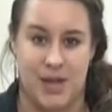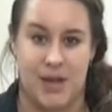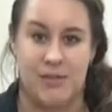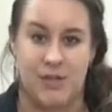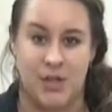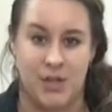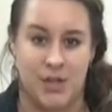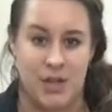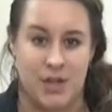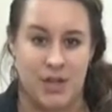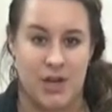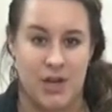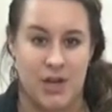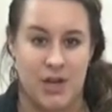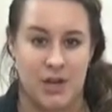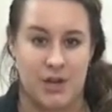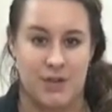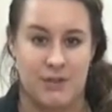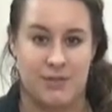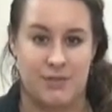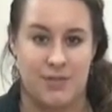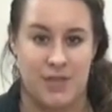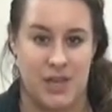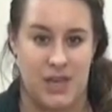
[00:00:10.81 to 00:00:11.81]
level
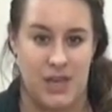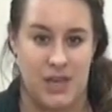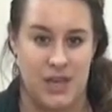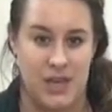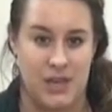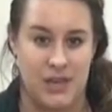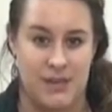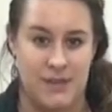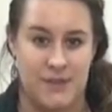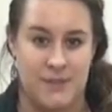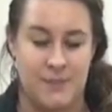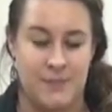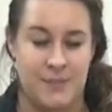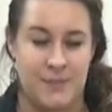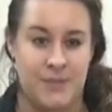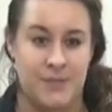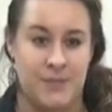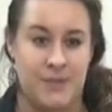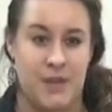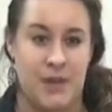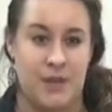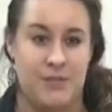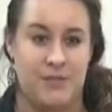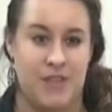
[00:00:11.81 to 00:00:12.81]
of the,
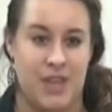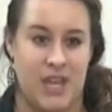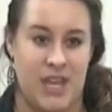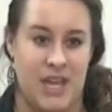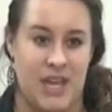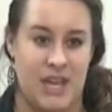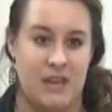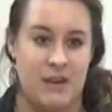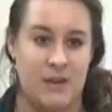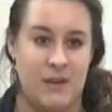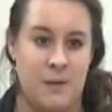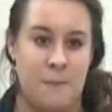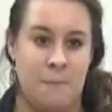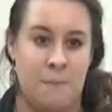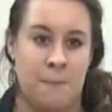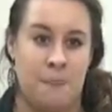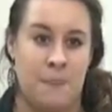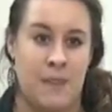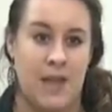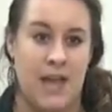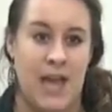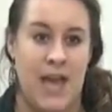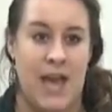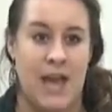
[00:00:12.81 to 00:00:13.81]
of the kit.
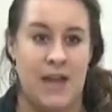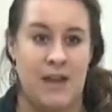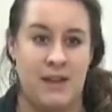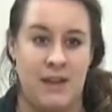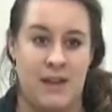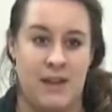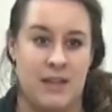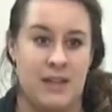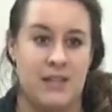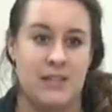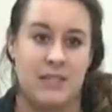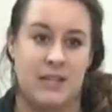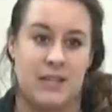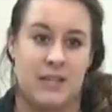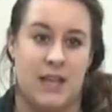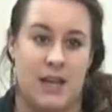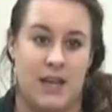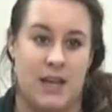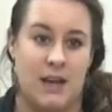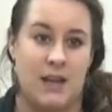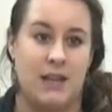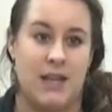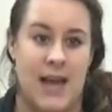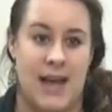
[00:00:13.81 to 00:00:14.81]
Again, it is
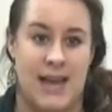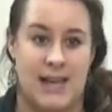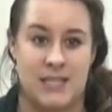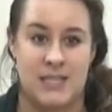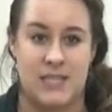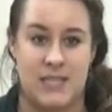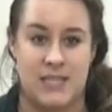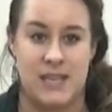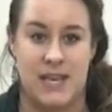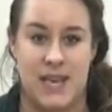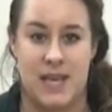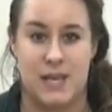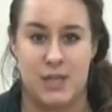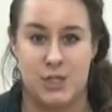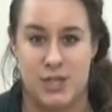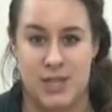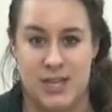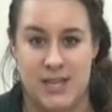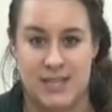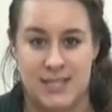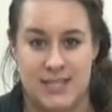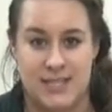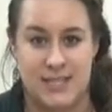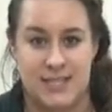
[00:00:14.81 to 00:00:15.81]
aligned to the N G
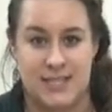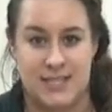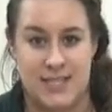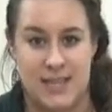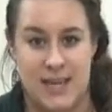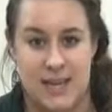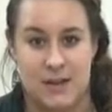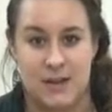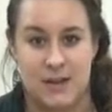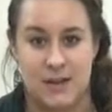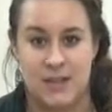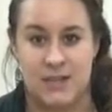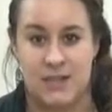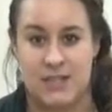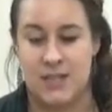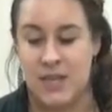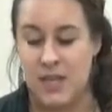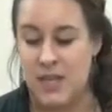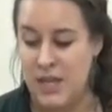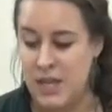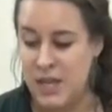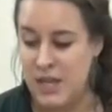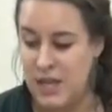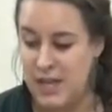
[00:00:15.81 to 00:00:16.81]
S S standards.
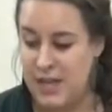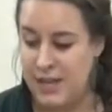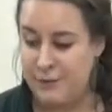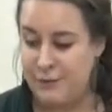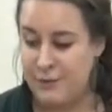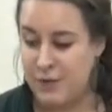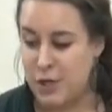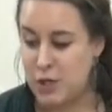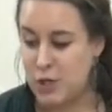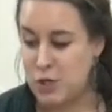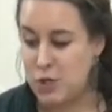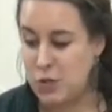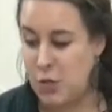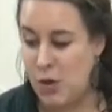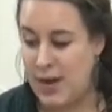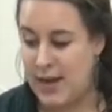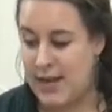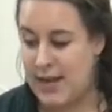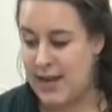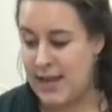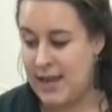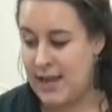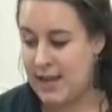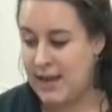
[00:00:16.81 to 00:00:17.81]
If you're
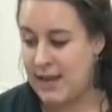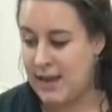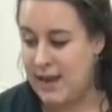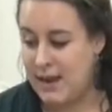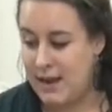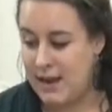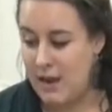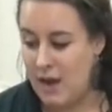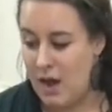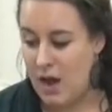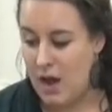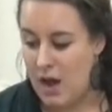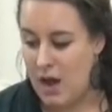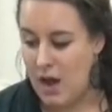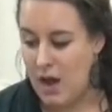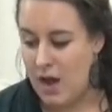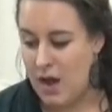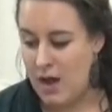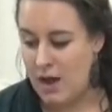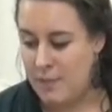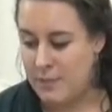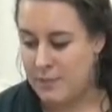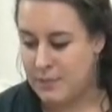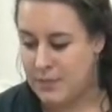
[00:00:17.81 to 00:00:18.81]
joining
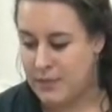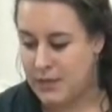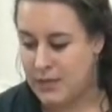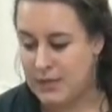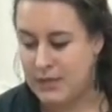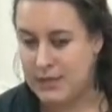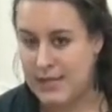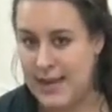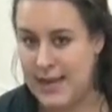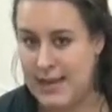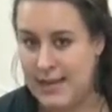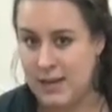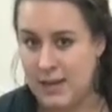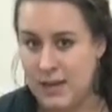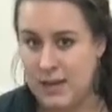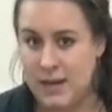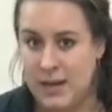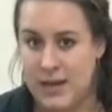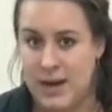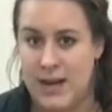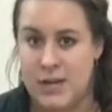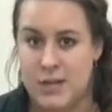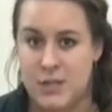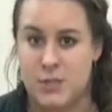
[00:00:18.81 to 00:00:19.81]
um,
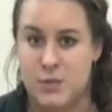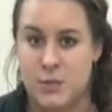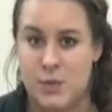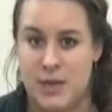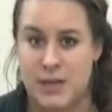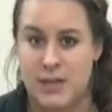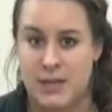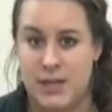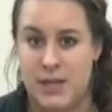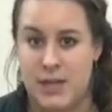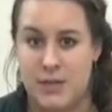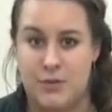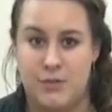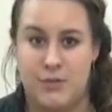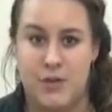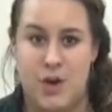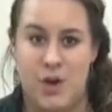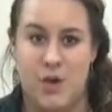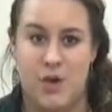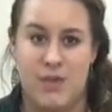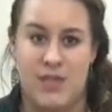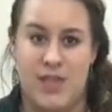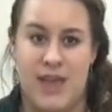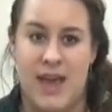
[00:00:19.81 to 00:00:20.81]
later, I just want to let you
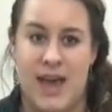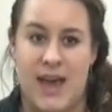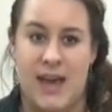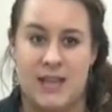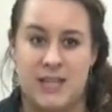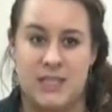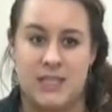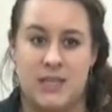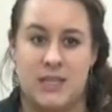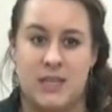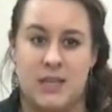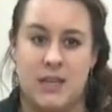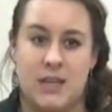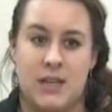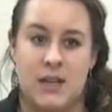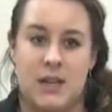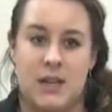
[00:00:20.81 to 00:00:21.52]
know that